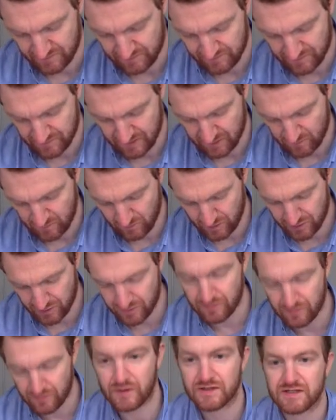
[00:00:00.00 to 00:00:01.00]
I wonder
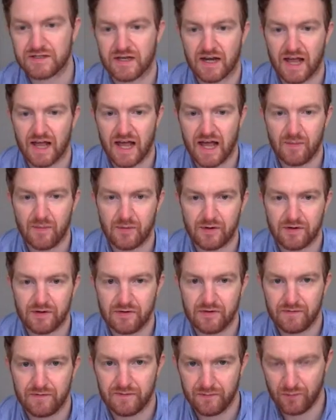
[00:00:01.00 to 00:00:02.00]
what's going to happen
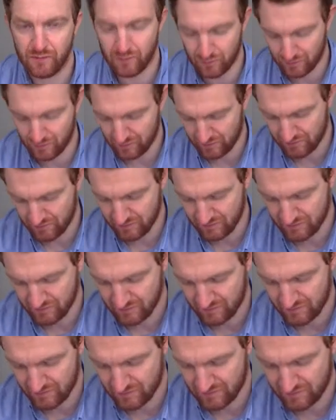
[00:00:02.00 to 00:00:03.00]
for
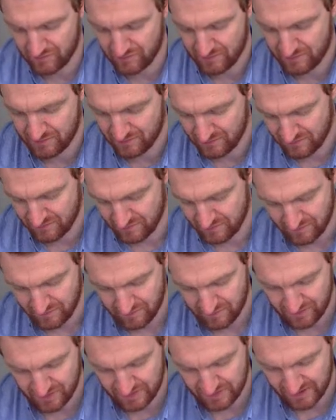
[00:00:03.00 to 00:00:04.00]

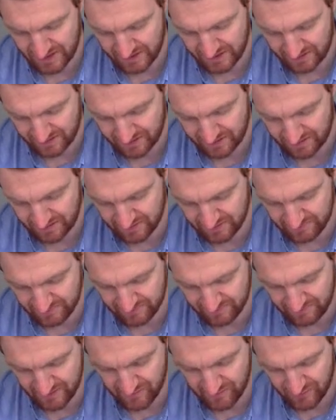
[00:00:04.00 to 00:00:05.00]
the sector.
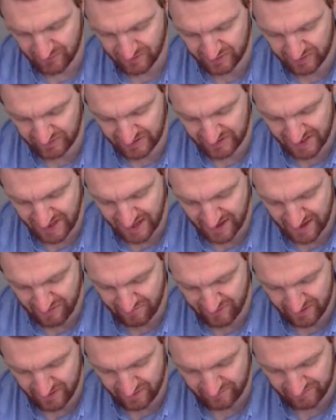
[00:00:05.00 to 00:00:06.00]
Remember, we were doing the
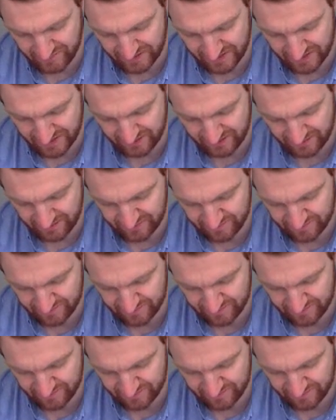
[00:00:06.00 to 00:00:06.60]
area of a sector.